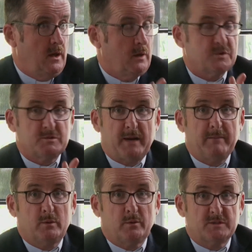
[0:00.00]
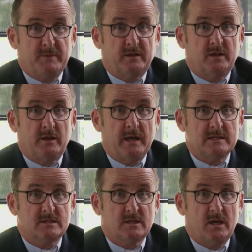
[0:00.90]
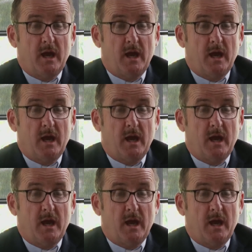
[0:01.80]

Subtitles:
because the public will expect no less.